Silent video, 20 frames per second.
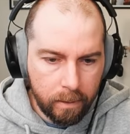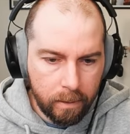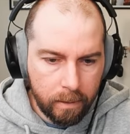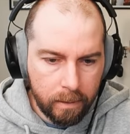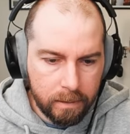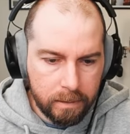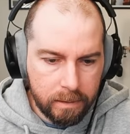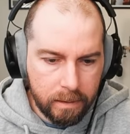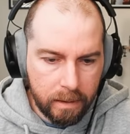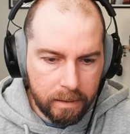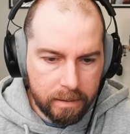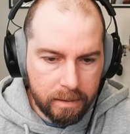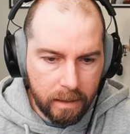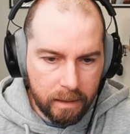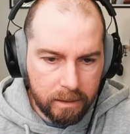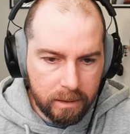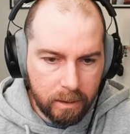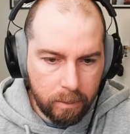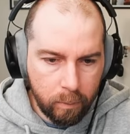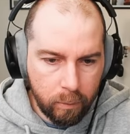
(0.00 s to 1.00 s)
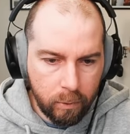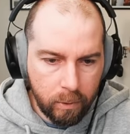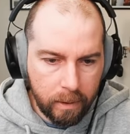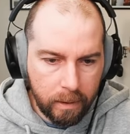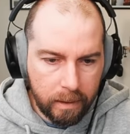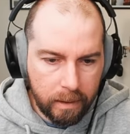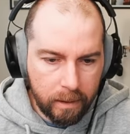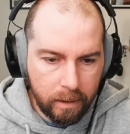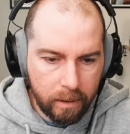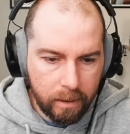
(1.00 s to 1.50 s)
This knight's actually
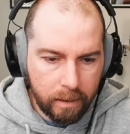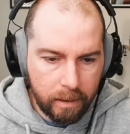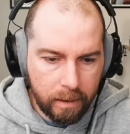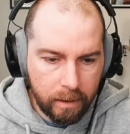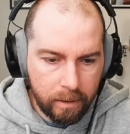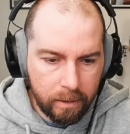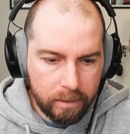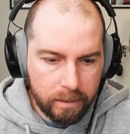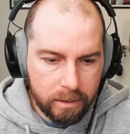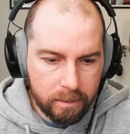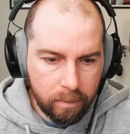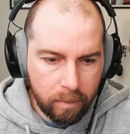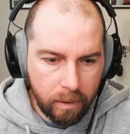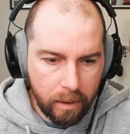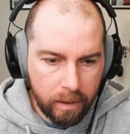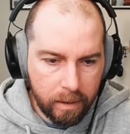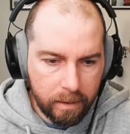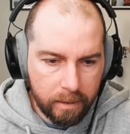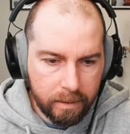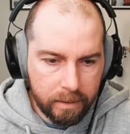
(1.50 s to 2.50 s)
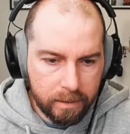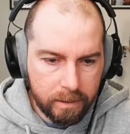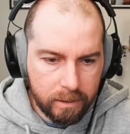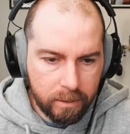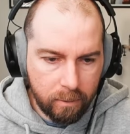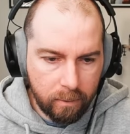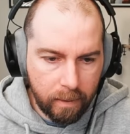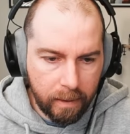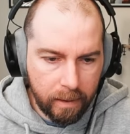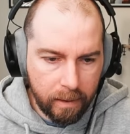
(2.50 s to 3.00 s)
pretty good here, just blocking this
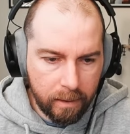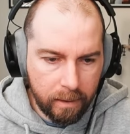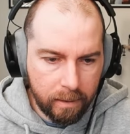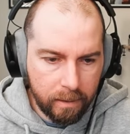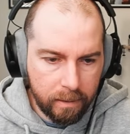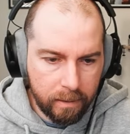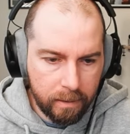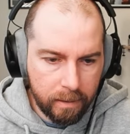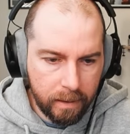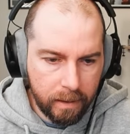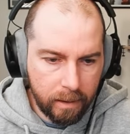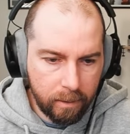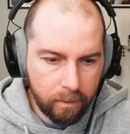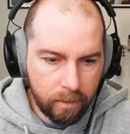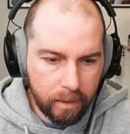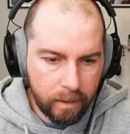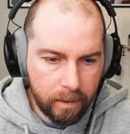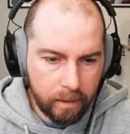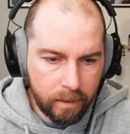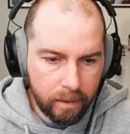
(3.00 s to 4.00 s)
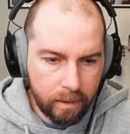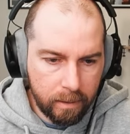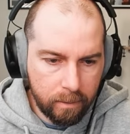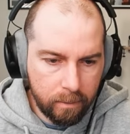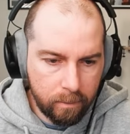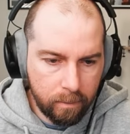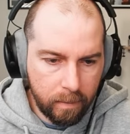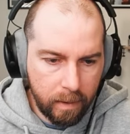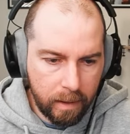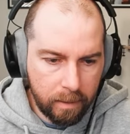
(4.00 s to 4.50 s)
square. Now we
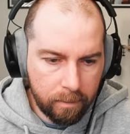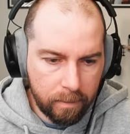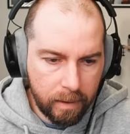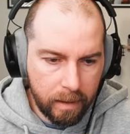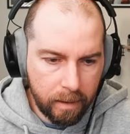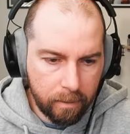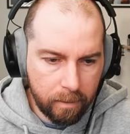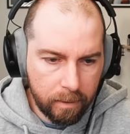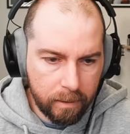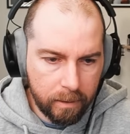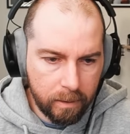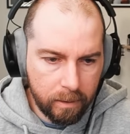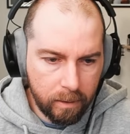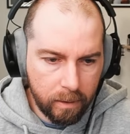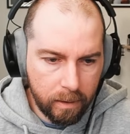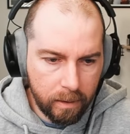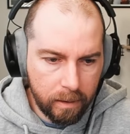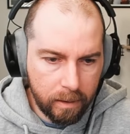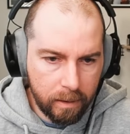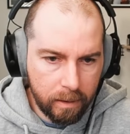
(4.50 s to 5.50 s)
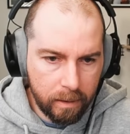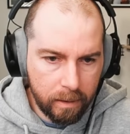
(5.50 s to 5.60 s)
might be able to look.